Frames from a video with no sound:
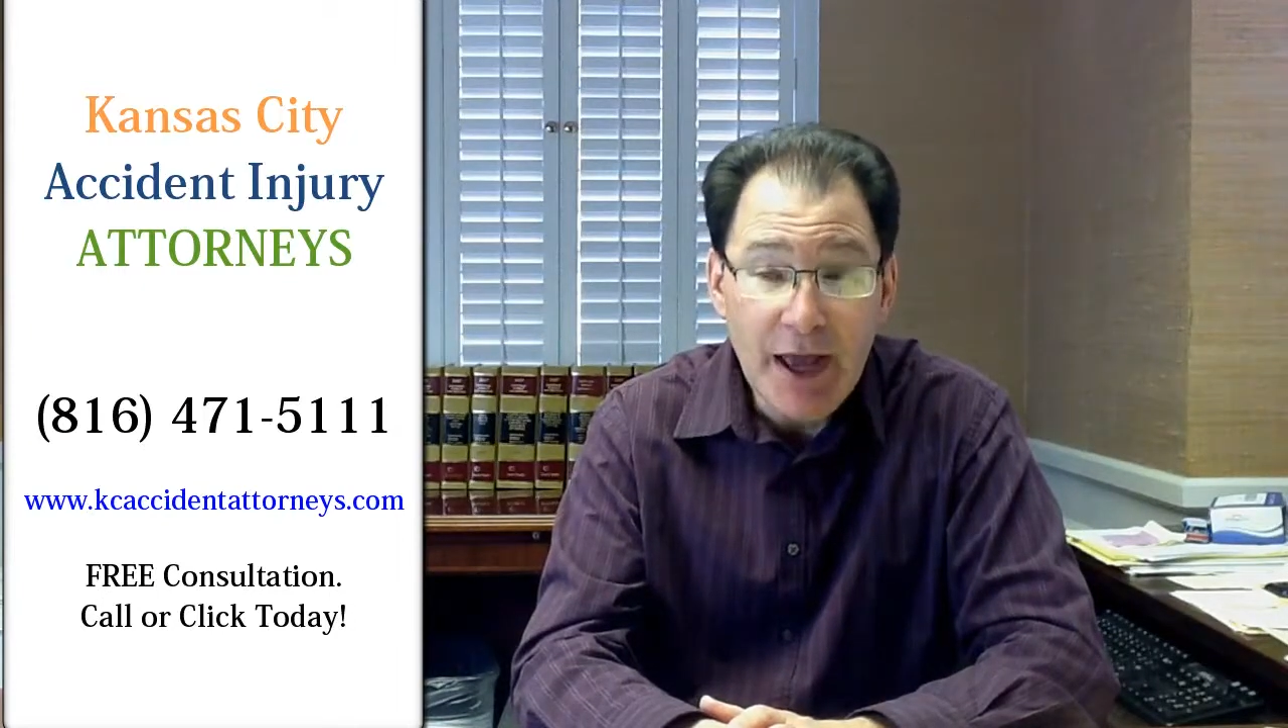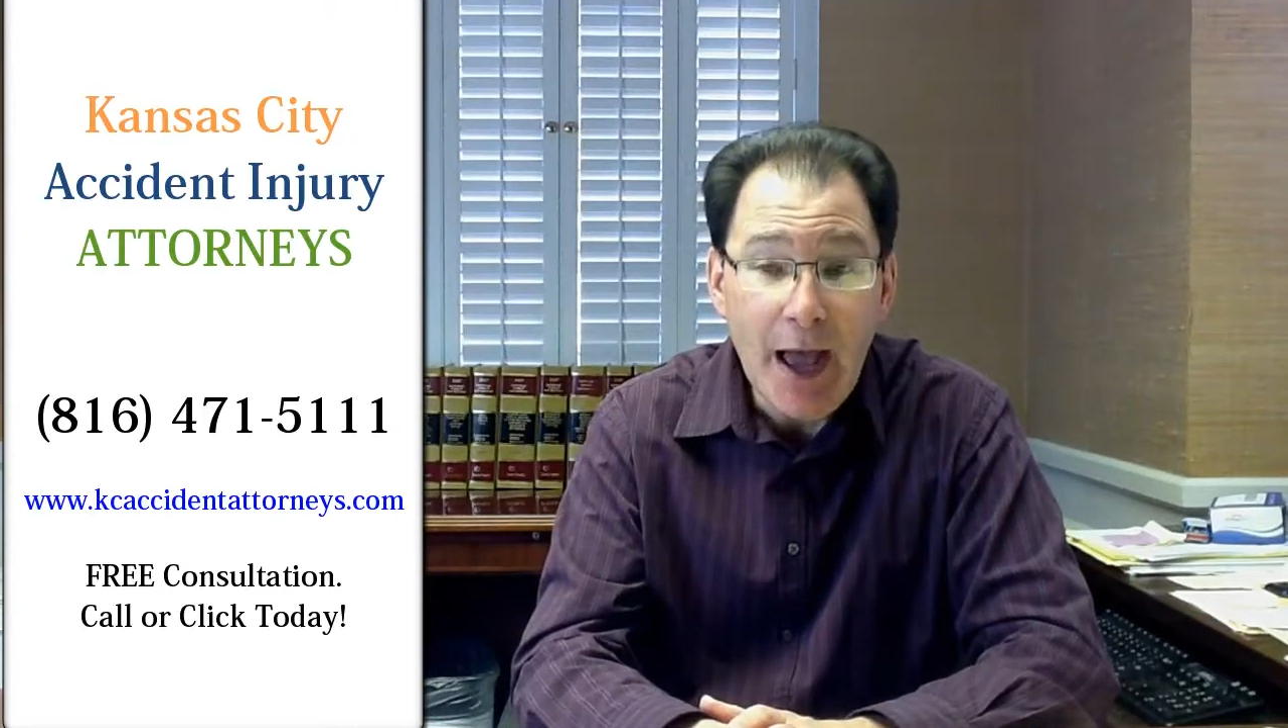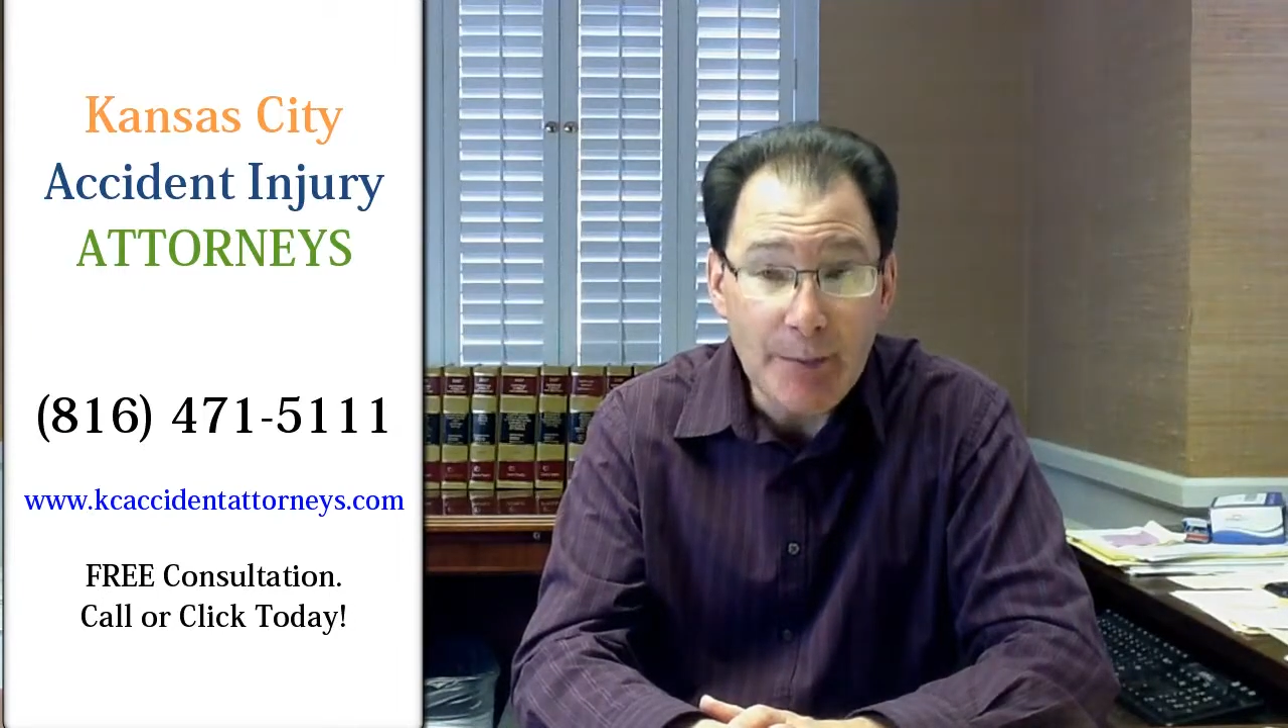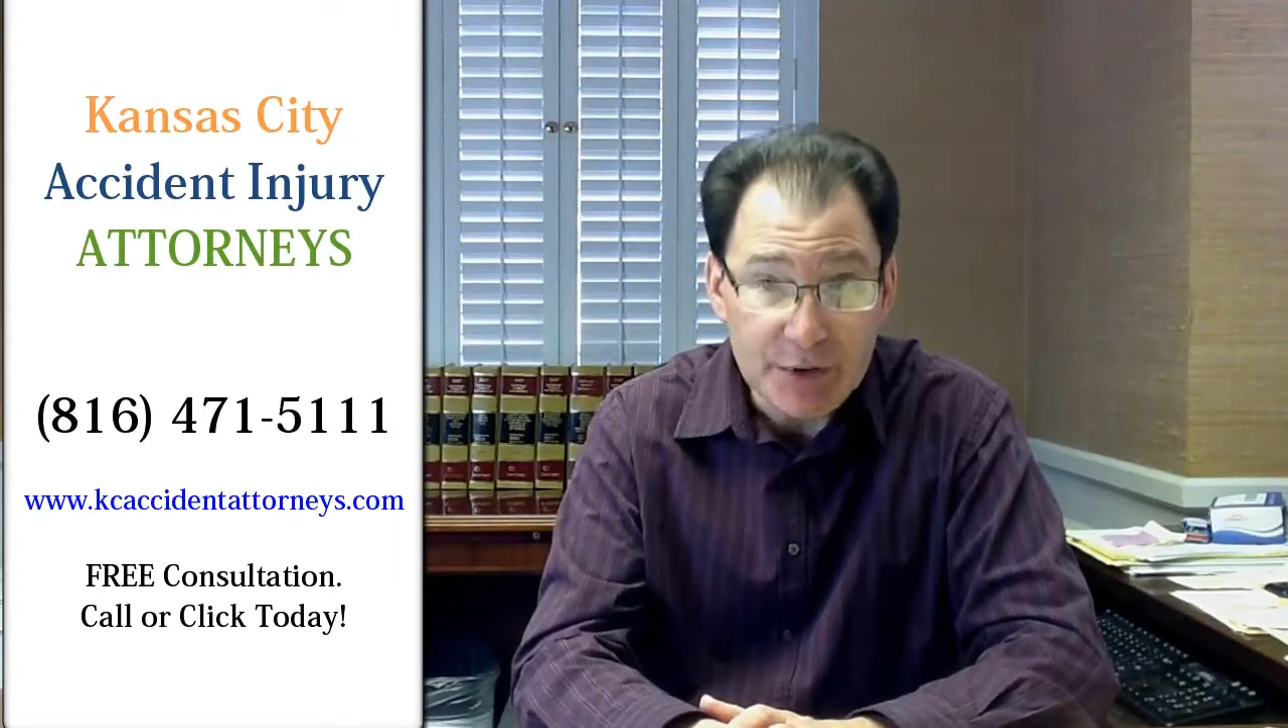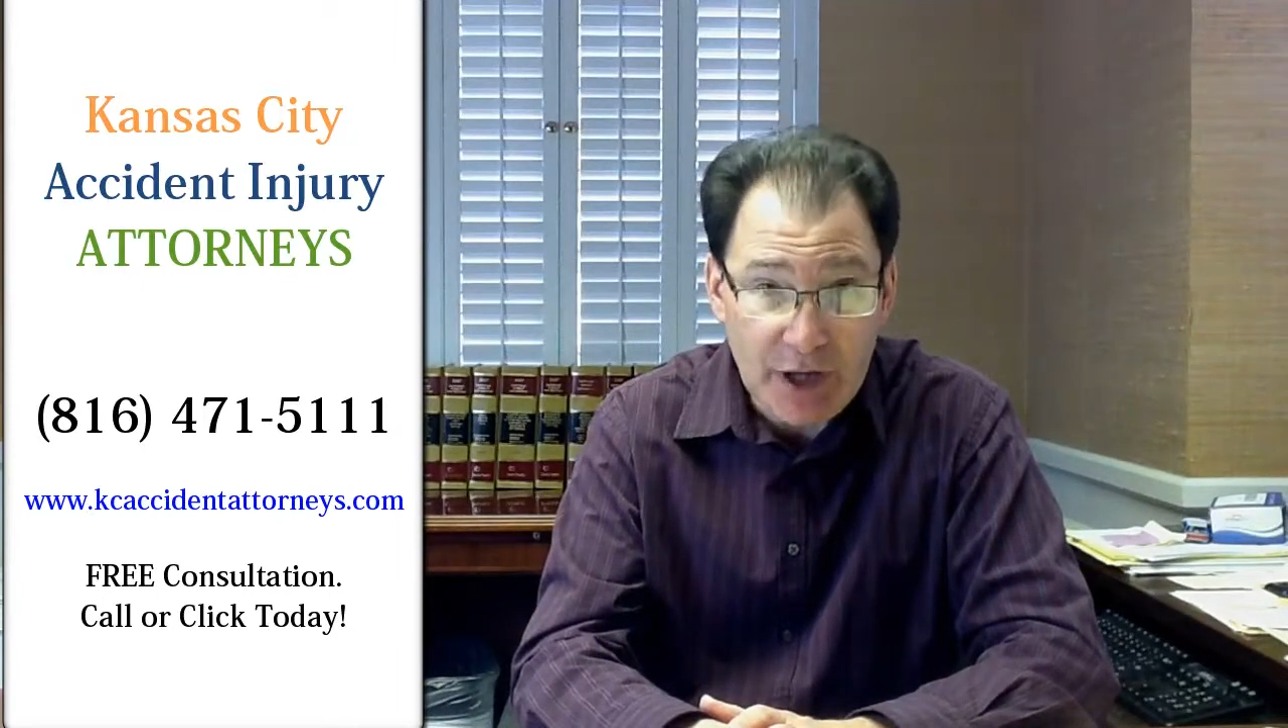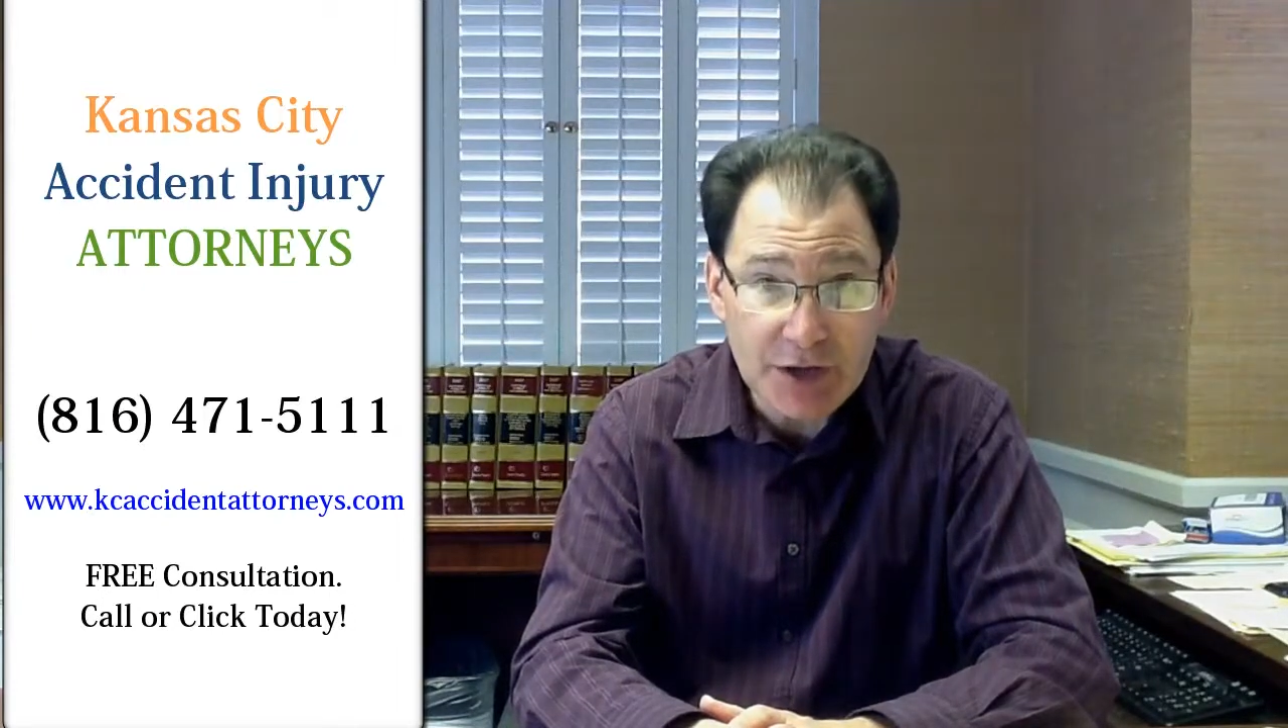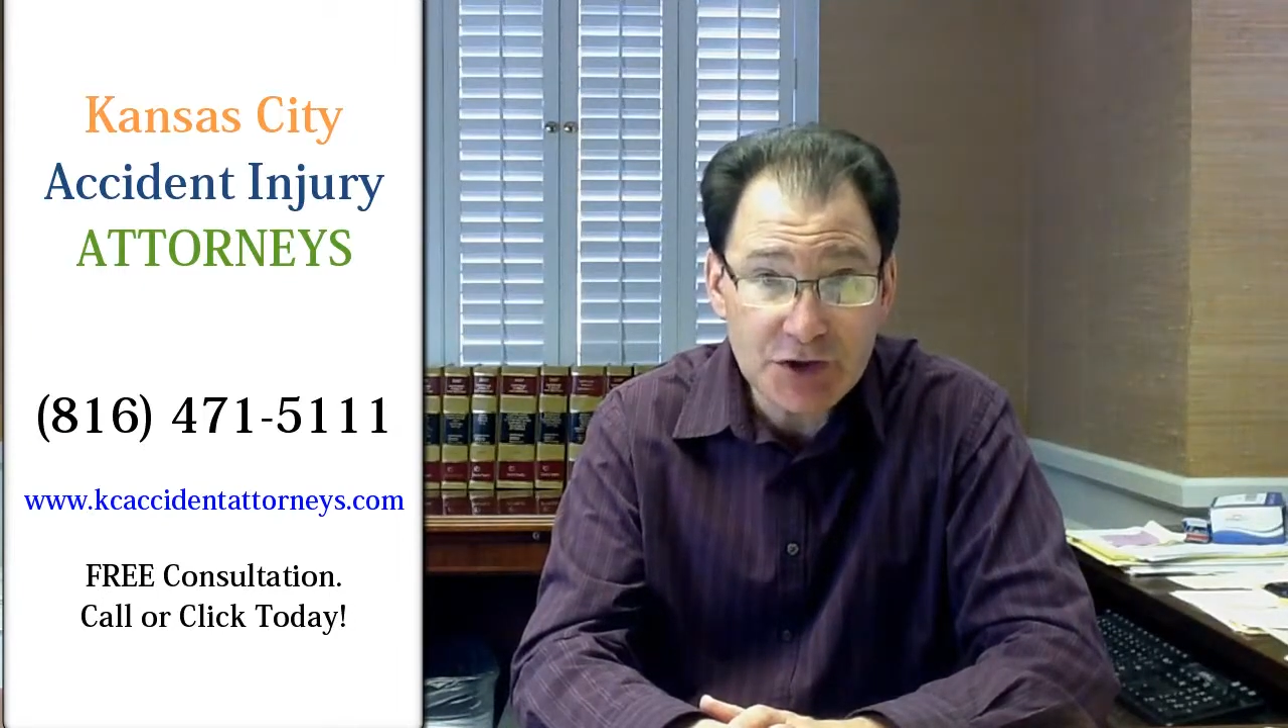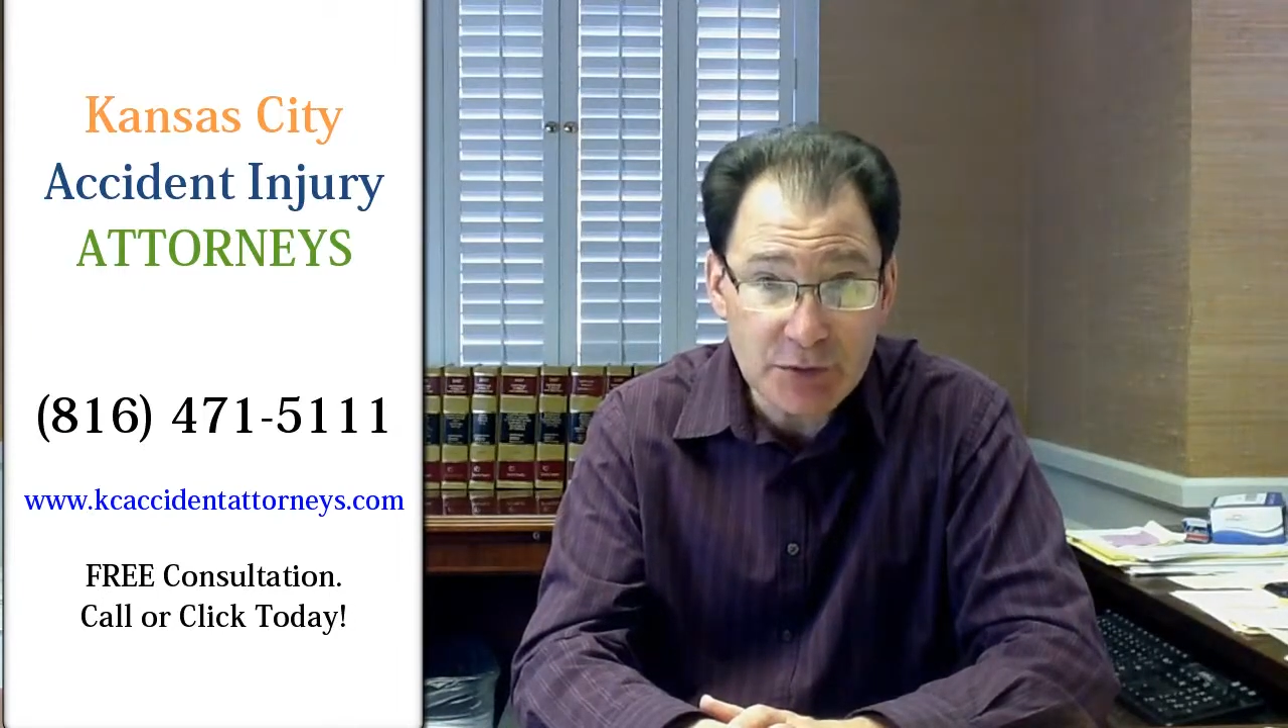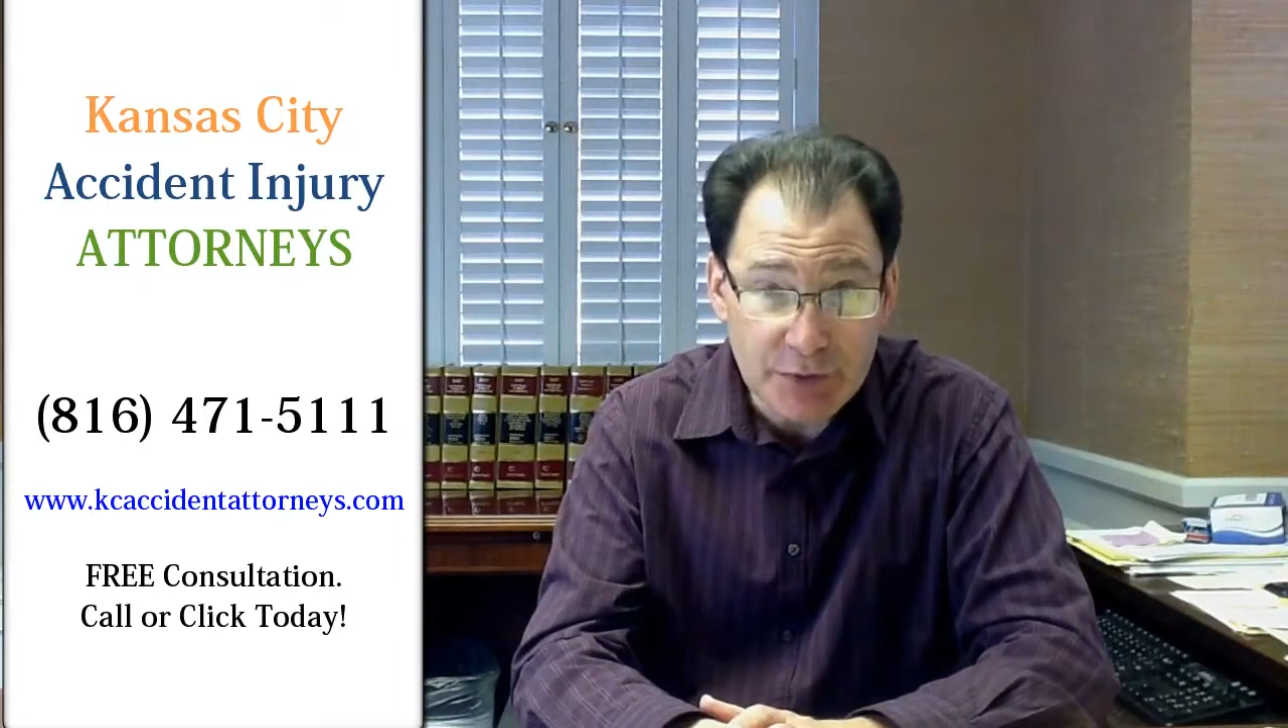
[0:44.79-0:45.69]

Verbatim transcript: and potential